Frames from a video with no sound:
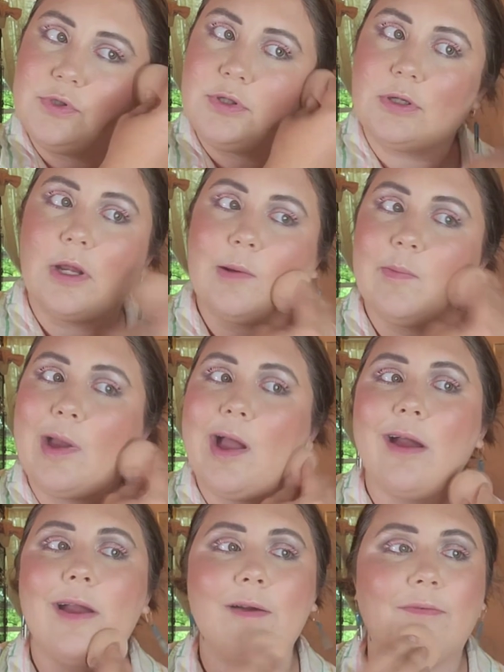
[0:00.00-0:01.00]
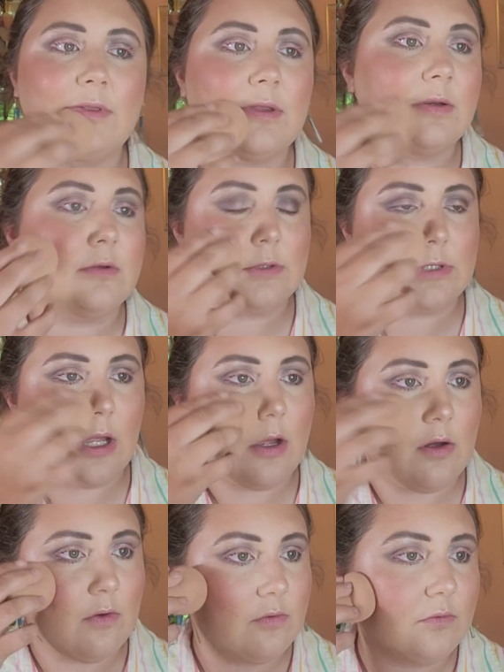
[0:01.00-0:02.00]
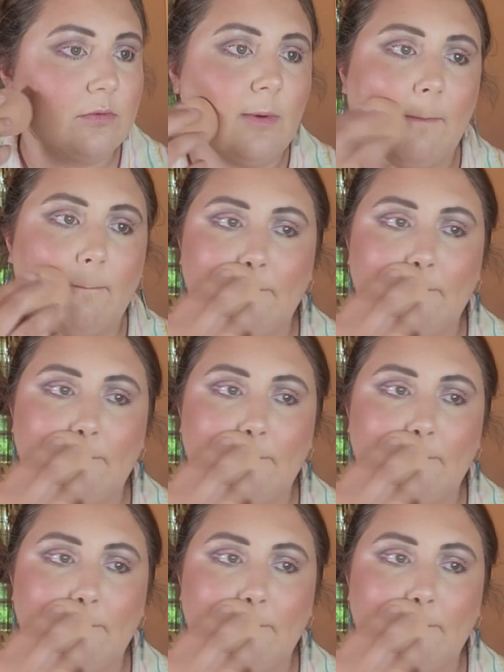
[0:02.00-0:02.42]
gonna kind of pat everything down,